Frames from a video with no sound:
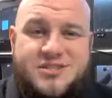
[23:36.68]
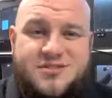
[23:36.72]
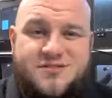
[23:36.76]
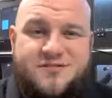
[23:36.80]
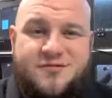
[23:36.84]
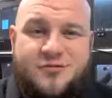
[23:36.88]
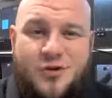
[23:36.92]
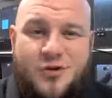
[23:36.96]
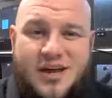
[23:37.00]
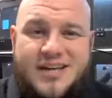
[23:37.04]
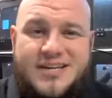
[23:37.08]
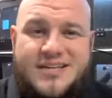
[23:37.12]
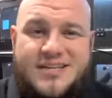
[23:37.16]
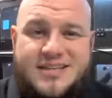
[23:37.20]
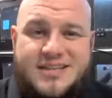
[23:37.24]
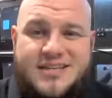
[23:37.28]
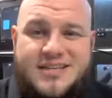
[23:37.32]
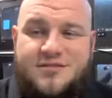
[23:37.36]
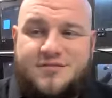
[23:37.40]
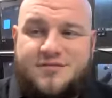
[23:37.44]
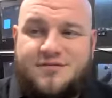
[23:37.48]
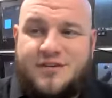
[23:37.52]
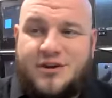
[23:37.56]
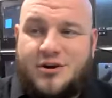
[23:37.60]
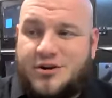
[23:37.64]
of varanid
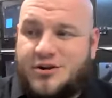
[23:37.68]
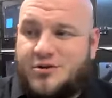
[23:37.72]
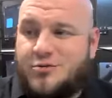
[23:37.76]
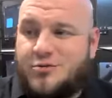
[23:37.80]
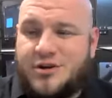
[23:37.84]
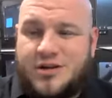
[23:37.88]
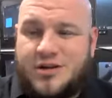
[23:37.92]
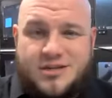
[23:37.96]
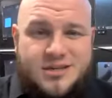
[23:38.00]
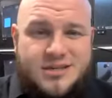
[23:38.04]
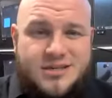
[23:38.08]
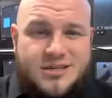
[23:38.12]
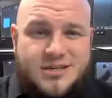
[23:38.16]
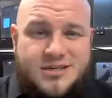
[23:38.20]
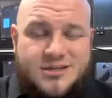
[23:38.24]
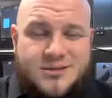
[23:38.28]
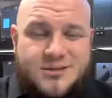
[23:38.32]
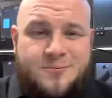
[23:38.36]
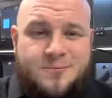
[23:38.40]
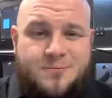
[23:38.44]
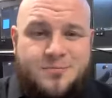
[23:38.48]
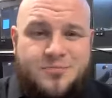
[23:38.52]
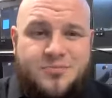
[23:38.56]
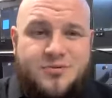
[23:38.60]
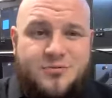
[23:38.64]
that very quickly
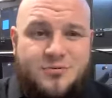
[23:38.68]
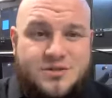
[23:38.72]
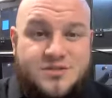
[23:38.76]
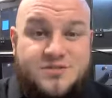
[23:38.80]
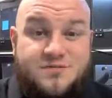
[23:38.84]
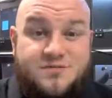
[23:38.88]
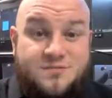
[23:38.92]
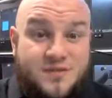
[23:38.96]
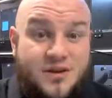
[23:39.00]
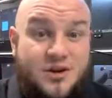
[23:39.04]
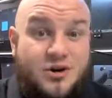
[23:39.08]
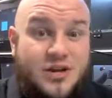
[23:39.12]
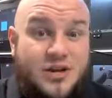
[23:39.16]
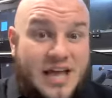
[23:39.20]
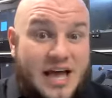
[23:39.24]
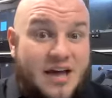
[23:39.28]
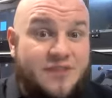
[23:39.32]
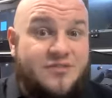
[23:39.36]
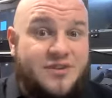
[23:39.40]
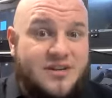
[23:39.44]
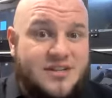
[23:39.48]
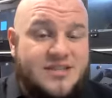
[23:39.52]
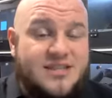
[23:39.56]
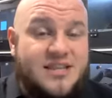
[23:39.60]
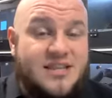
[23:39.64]
was very
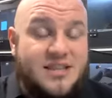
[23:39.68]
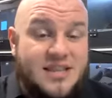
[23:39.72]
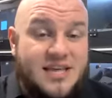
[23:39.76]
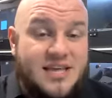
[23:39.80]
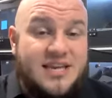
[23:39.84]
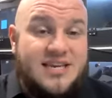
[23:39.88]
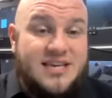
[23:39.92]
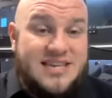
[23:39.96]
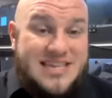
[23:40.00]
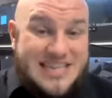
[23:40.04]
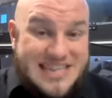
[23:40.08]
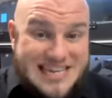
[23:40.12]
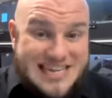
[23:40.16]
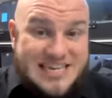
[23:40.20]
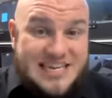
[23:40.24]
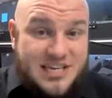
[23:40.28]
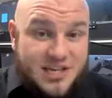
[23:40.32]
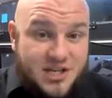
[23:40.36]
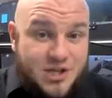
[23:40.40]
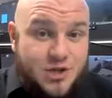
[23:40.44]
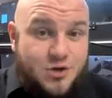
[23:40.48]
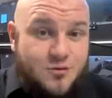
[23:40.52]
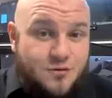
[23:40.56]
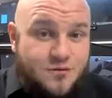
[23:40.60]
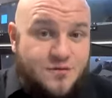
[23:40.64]
evident that they needed
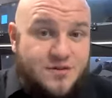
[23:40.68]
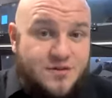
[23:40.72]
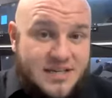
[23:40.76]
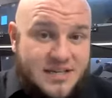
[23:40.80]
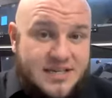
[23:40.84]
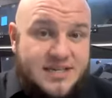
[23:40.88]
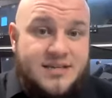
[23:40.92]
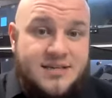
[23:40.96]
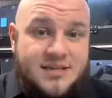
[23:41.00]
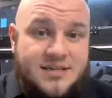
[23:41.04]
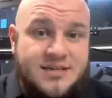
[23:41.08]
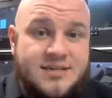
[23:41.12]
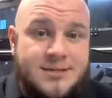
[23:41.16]
UV.